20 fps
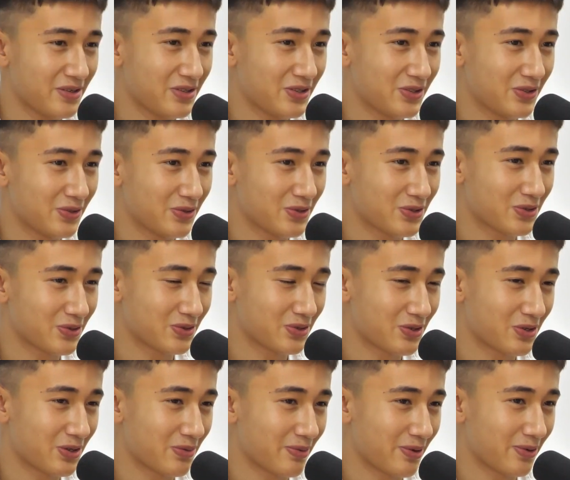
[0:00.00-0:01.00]
you also
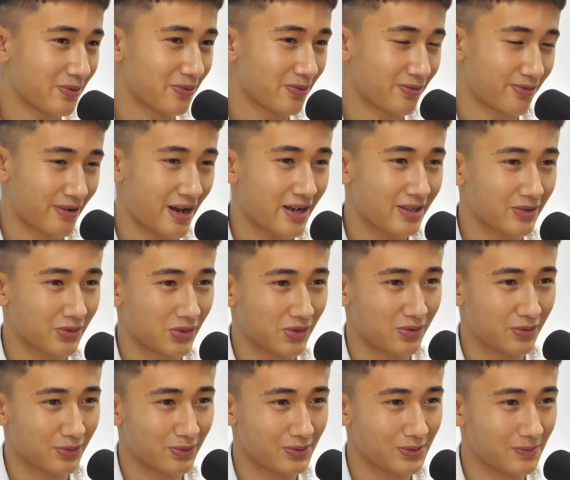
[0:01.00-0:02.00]
talk about refractory
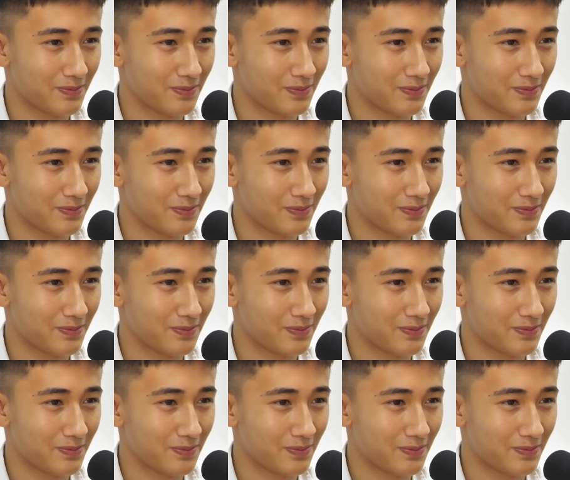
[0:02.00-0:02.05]
food.